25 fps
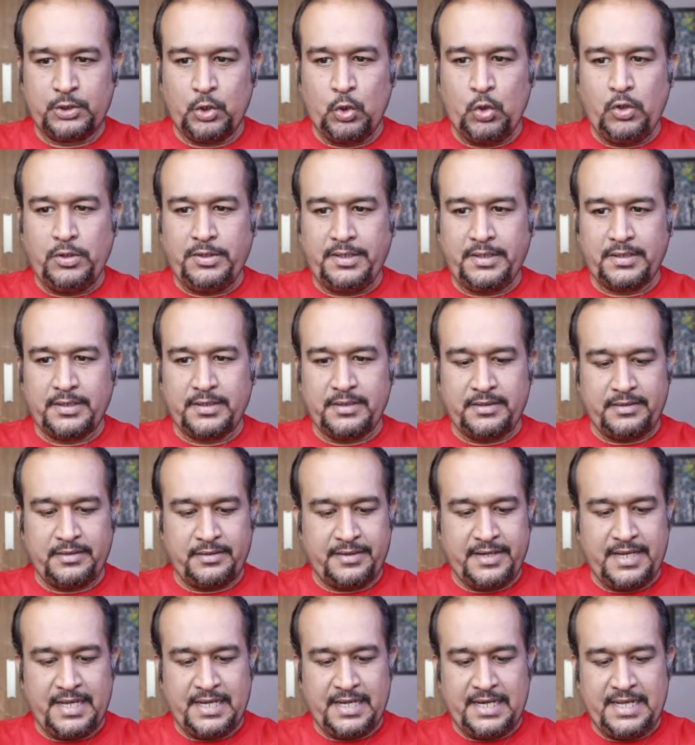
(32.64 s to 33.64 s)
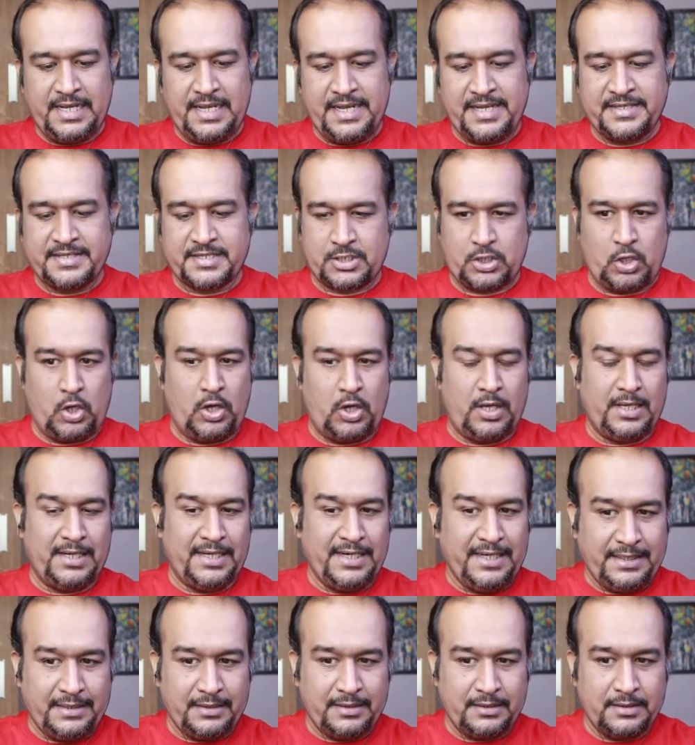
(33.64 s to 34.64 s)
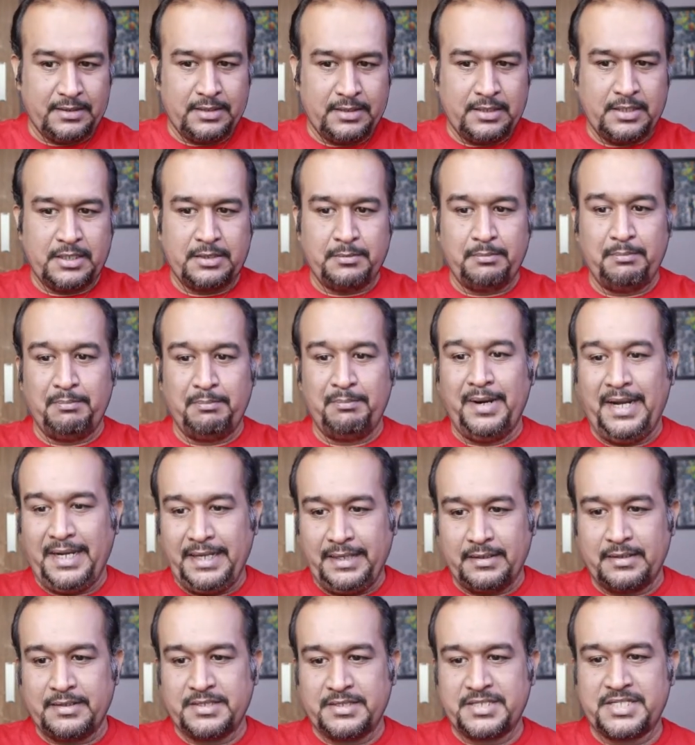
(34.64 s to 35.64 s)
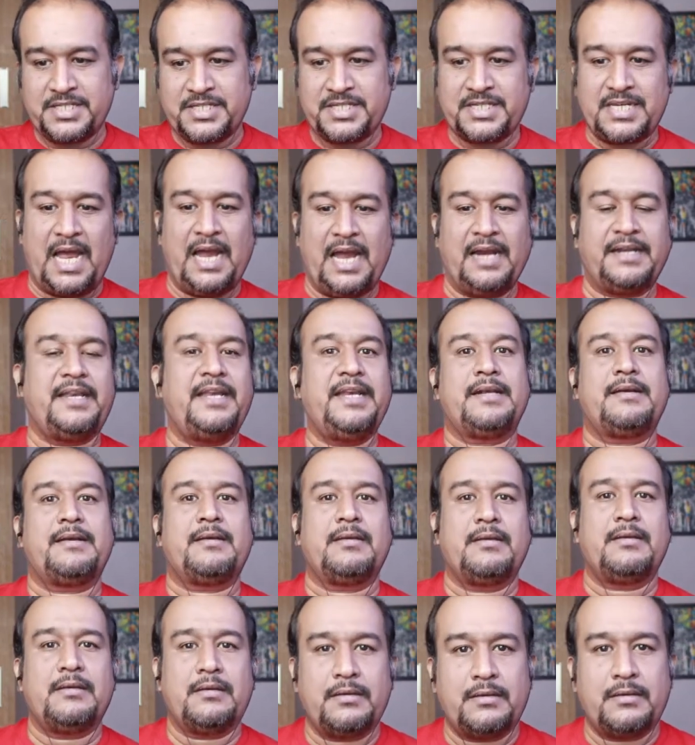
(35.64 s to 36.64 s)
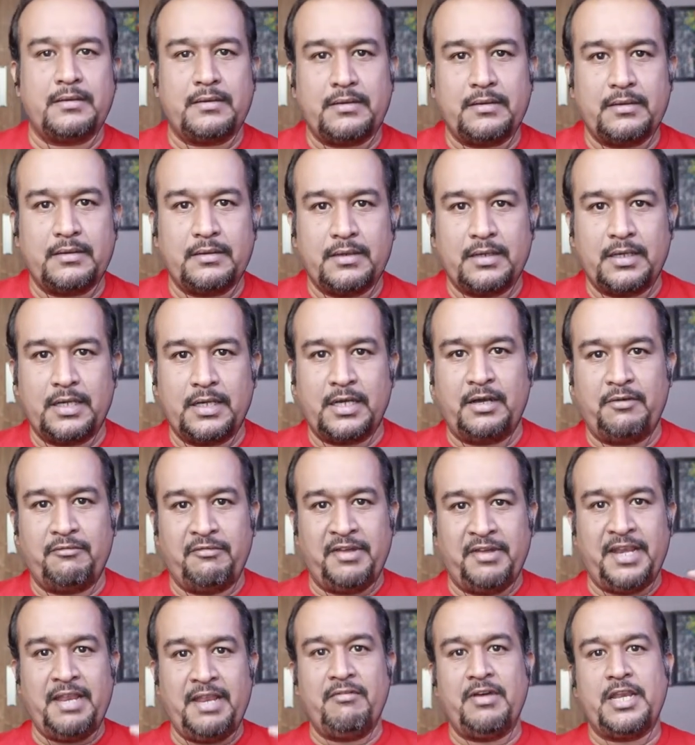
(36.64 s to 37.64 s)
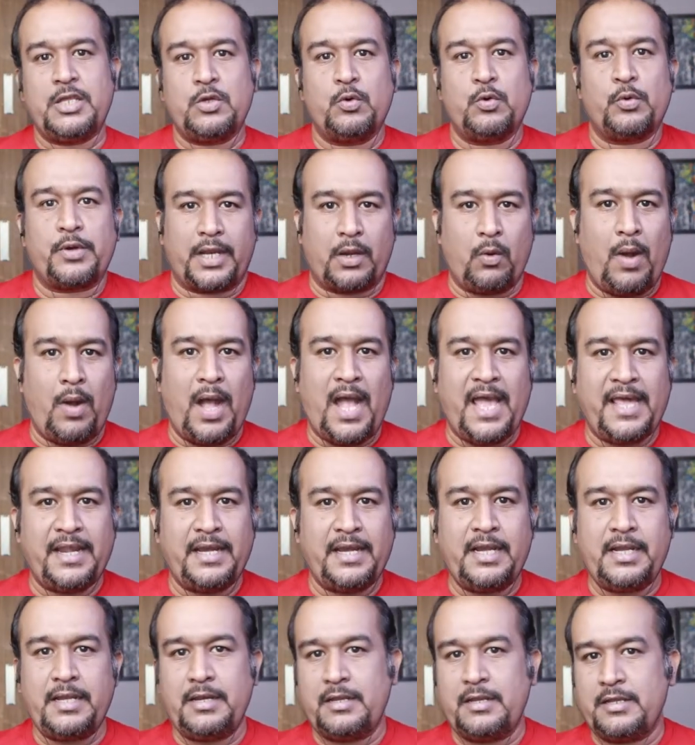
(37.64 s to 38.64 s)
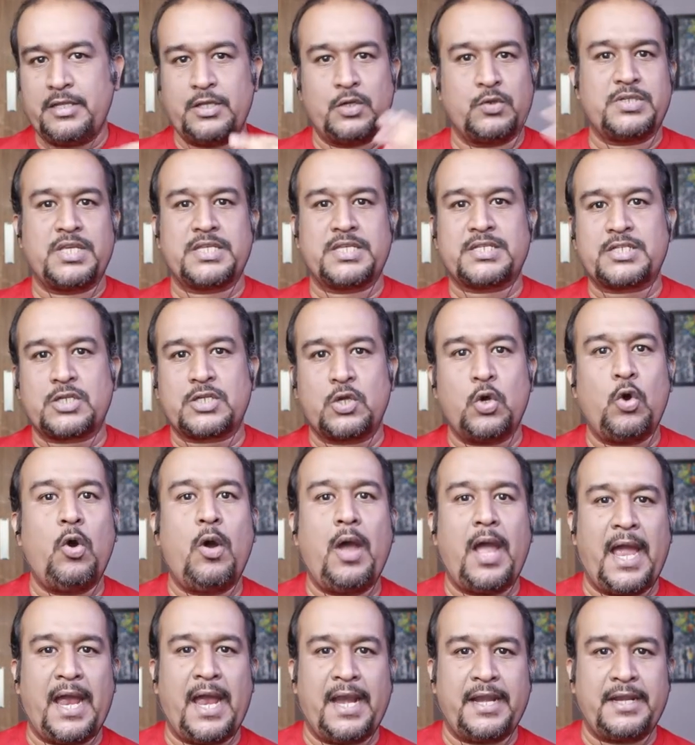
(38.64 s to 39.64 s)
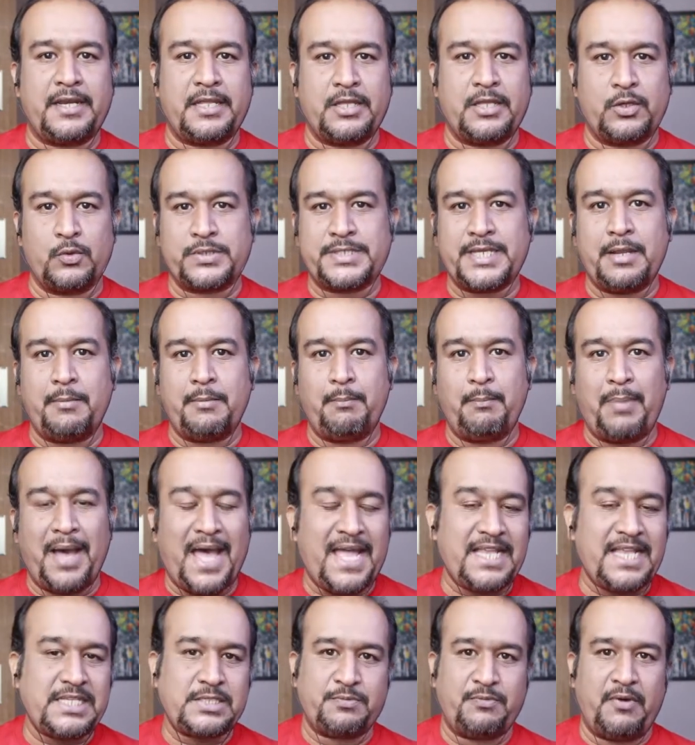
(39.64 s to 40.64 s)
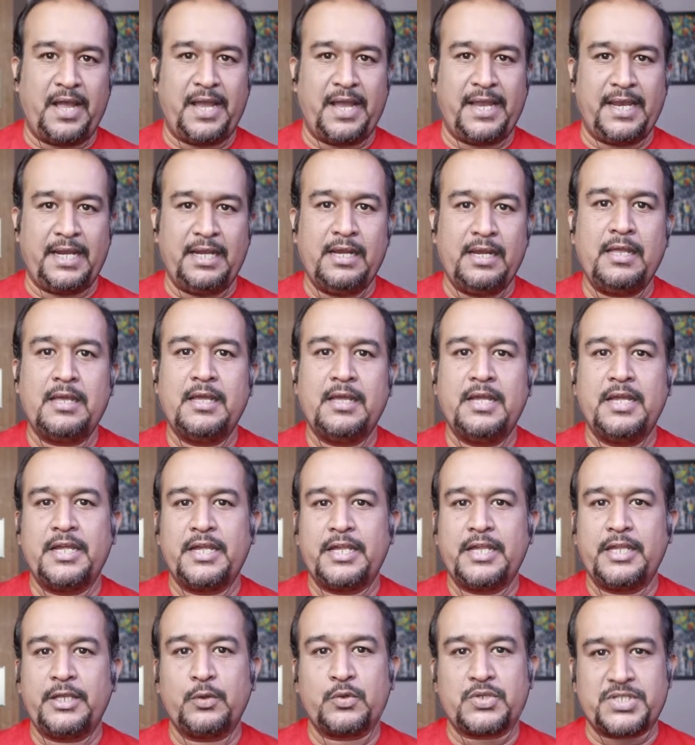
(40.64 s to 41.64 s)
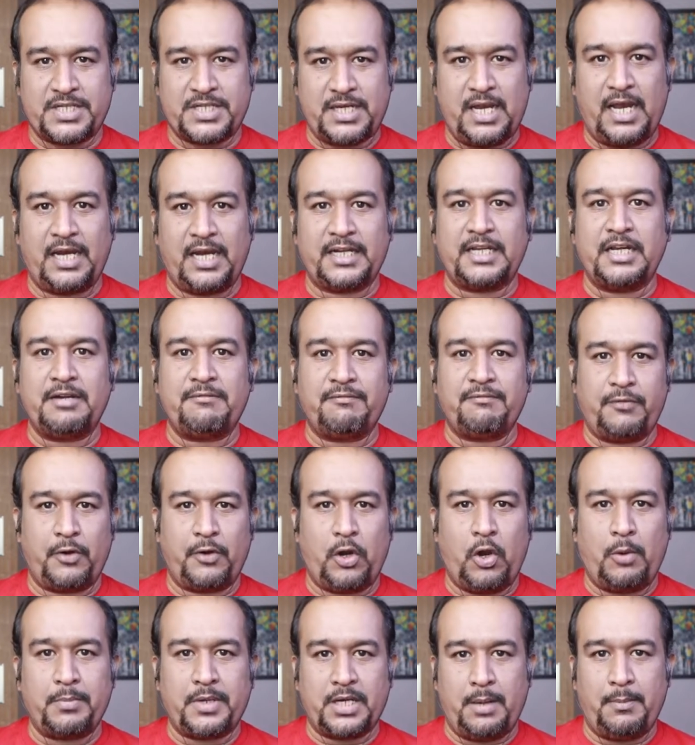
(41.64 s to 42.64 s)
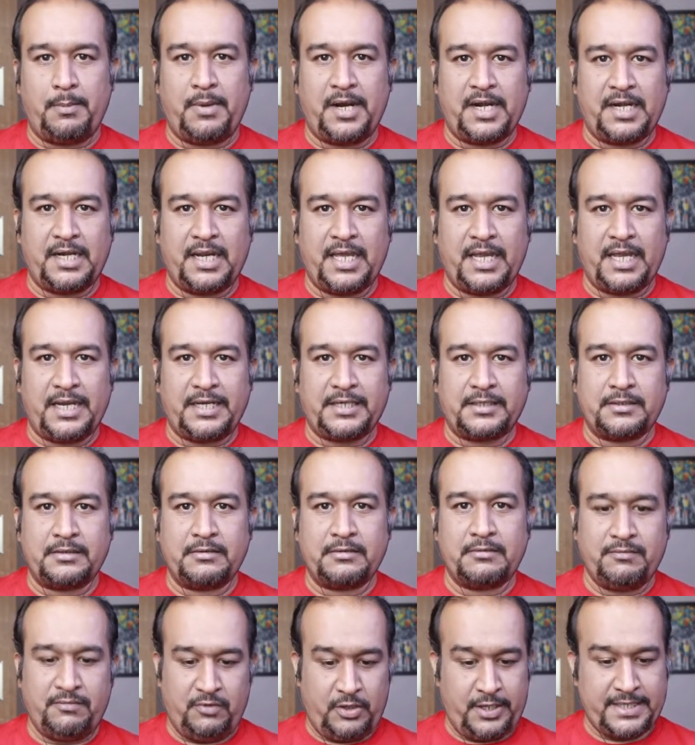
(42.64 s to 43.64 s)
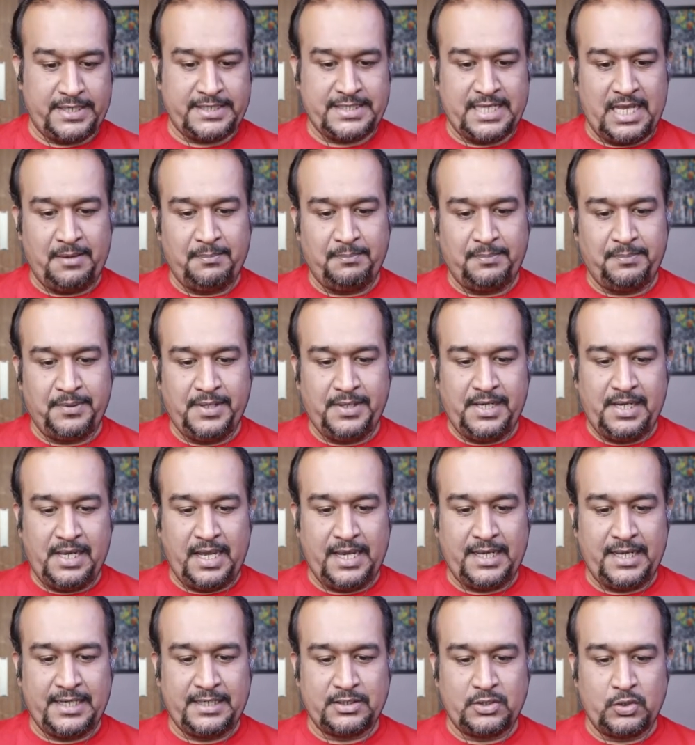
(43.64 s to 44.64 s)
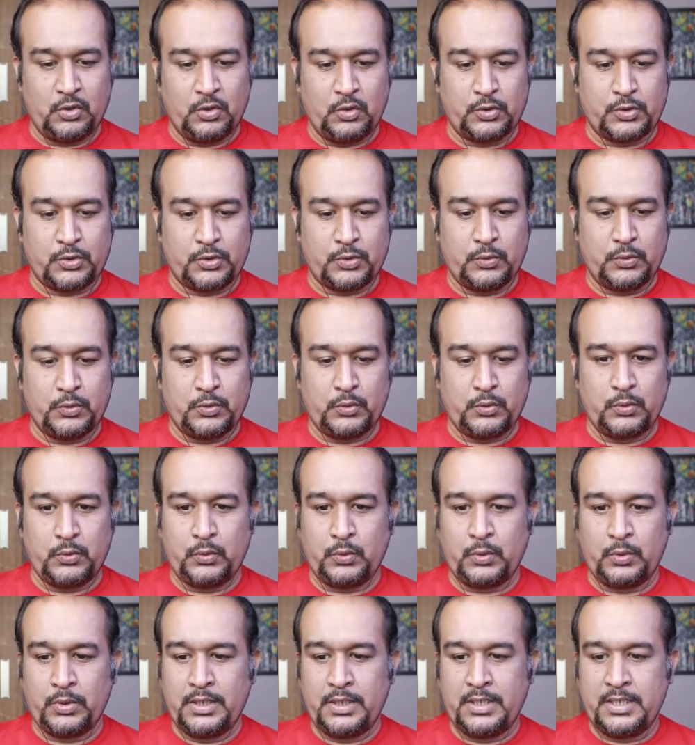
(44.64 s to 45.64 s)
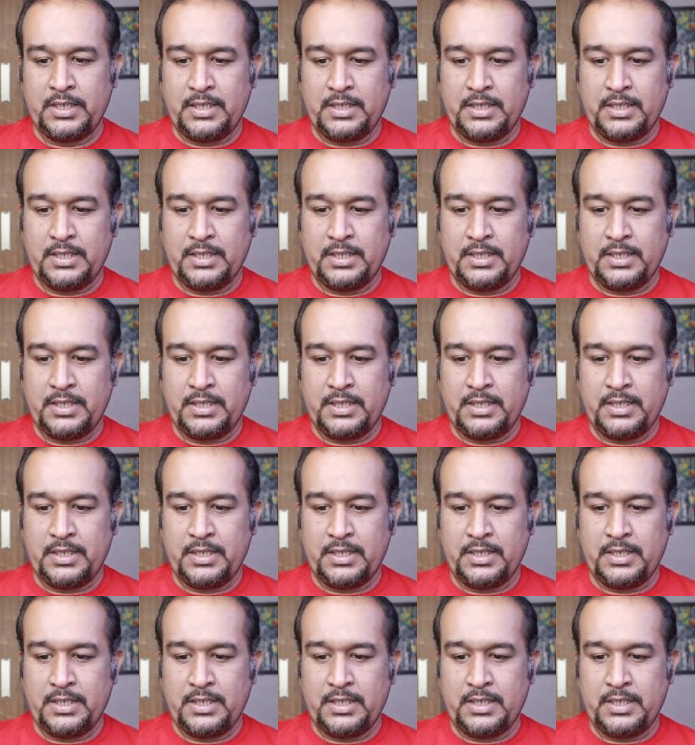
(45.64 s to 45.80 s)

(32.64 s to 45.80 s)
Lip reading: Don't really install it, but start it whenever you require it. You just go and using batch file, you start it from command line. For example, I'll go to